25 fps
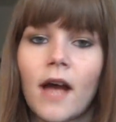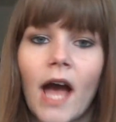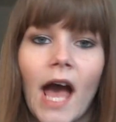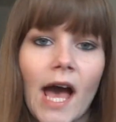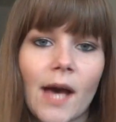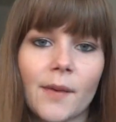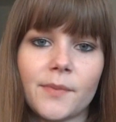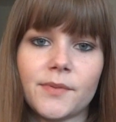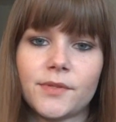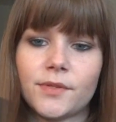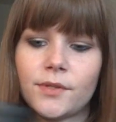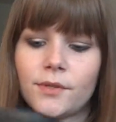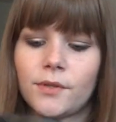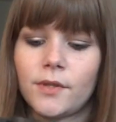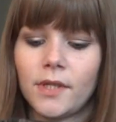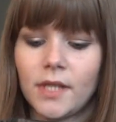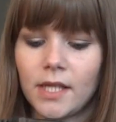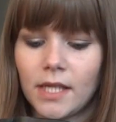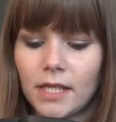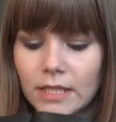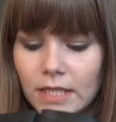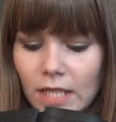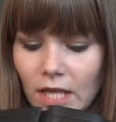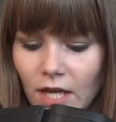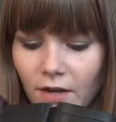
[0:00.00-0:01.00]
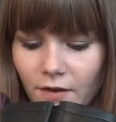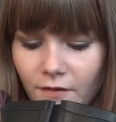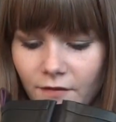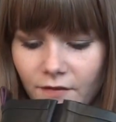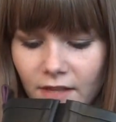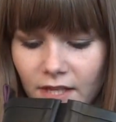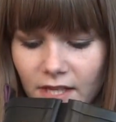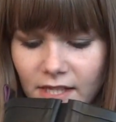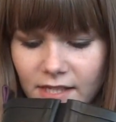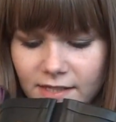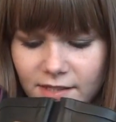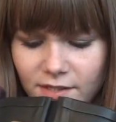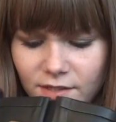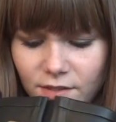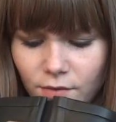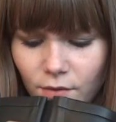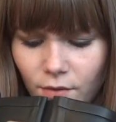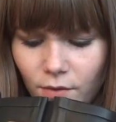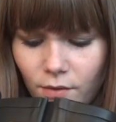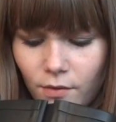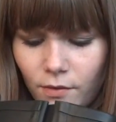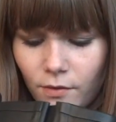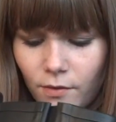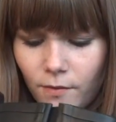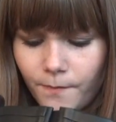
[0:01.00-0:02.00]
Absolutely in love. The
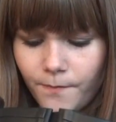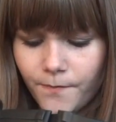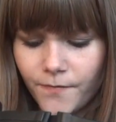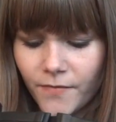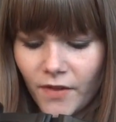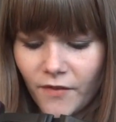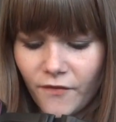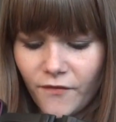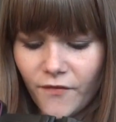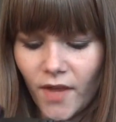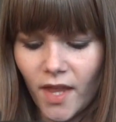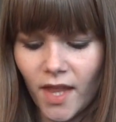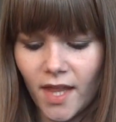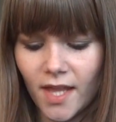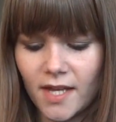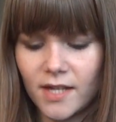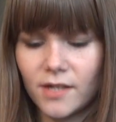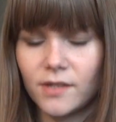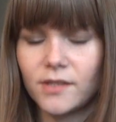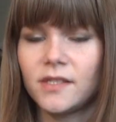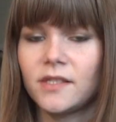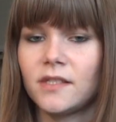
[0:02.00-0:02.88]
insole fell out.